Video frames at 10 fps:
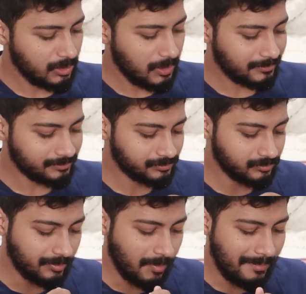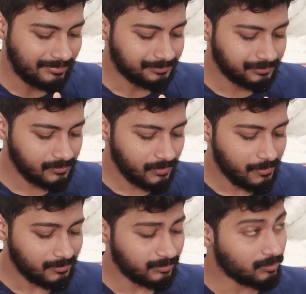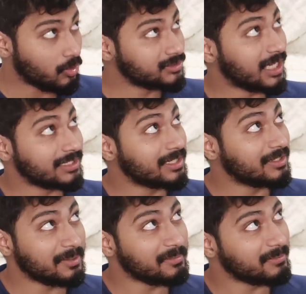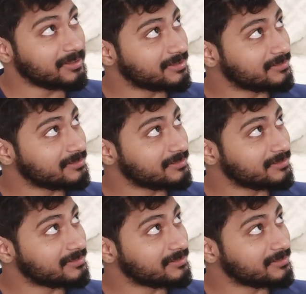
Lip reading: laga. Of course.